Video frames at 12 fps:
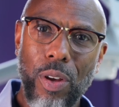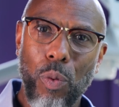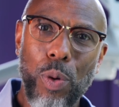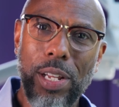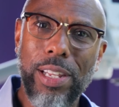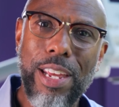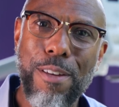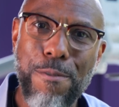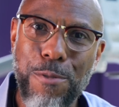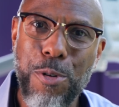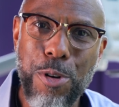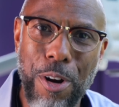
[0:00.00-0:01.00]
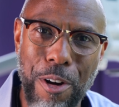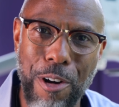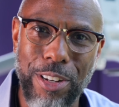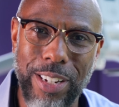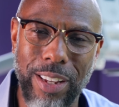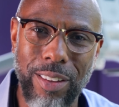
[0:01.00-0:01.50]
we leave food on
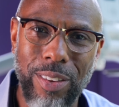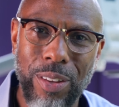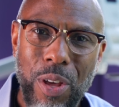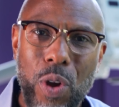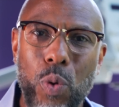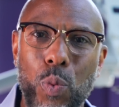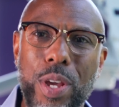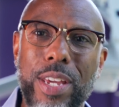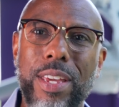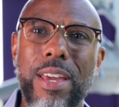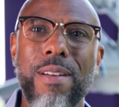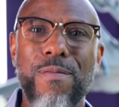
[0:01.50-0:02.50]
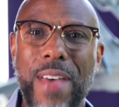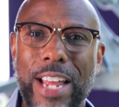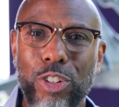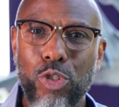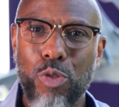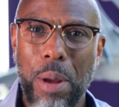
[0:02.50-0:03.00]
our teeth, we give
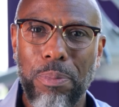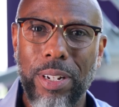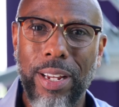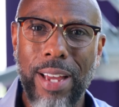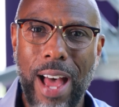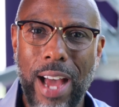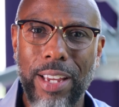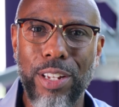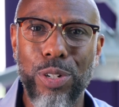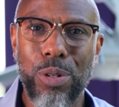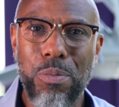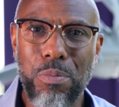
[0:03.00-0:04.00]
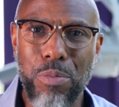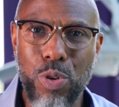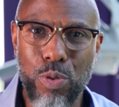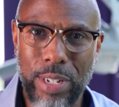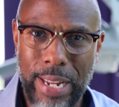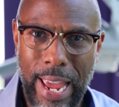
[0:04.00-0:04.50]
that Streptococcus
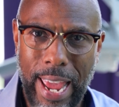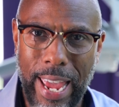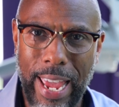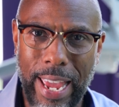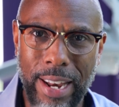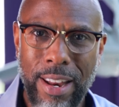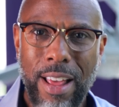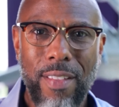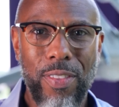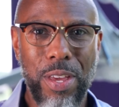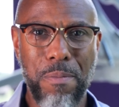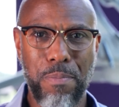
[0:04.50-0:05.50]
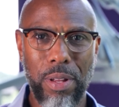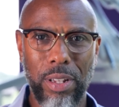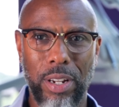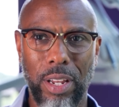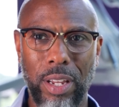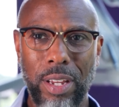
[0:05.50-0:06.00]
mutan the
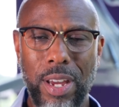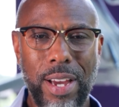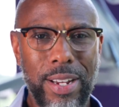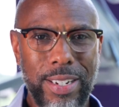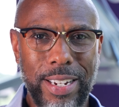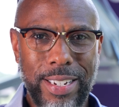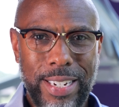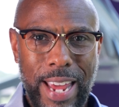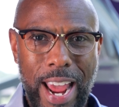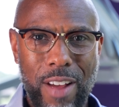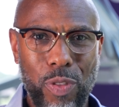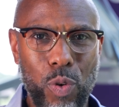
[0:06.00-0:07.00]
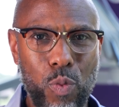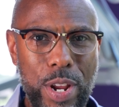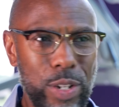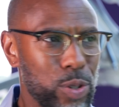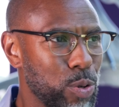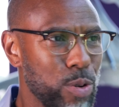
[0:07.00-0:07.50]
ability to take the
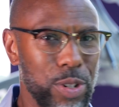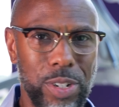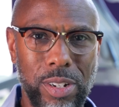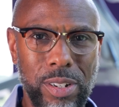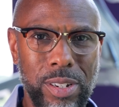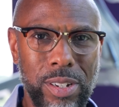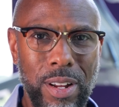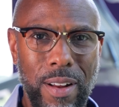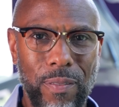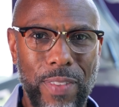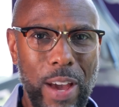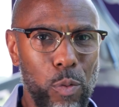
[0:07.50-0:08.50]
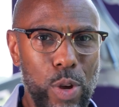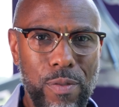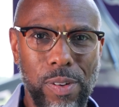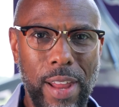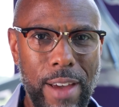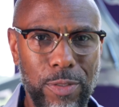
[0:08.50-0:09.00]
resources that
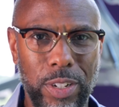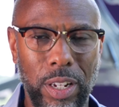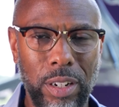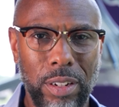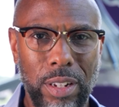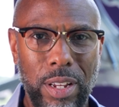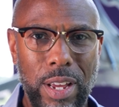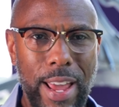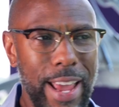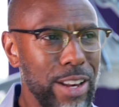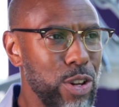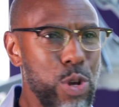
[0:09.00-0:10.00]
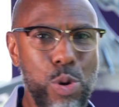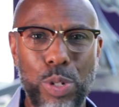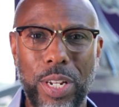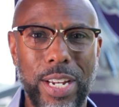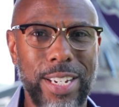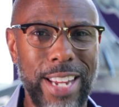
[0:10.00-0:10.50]
we've left it and
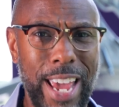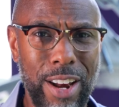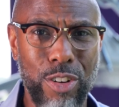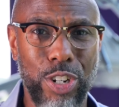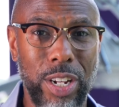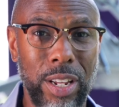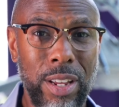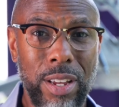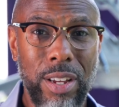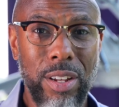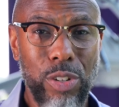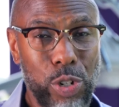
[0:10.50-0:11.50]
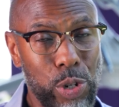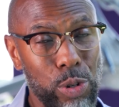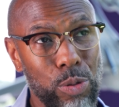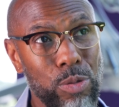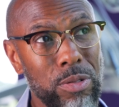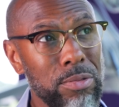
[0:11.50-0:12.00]
use it as energy
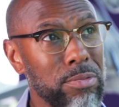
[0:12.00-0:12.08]
to